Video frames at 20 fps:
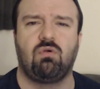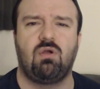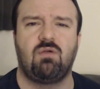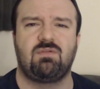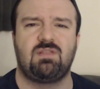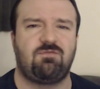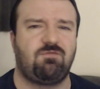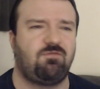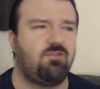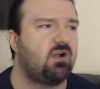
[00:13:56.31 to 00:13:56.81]

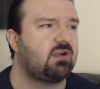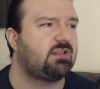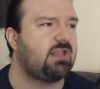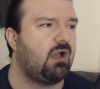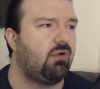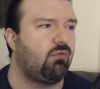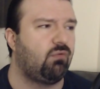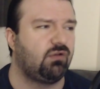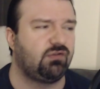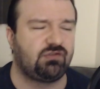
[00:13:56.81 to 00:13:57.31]
whoever the fuck
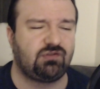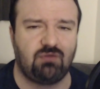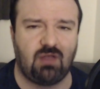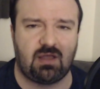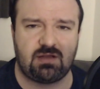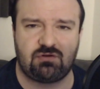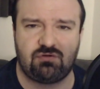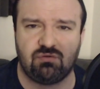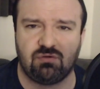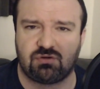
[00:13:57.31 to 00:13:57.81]
that was,
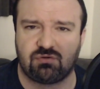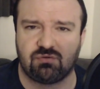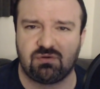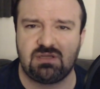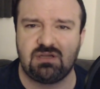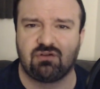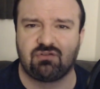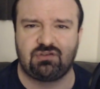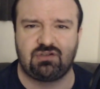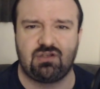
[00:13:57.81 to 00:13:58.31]
like two or three
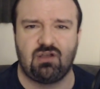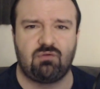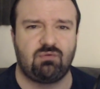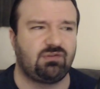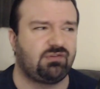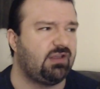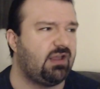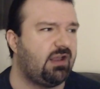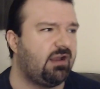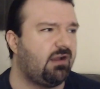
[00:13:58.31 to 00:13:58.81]
years ago
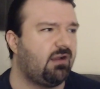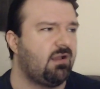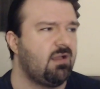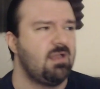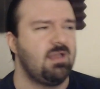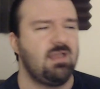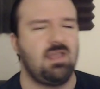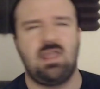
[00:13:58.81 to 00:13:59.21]
was there,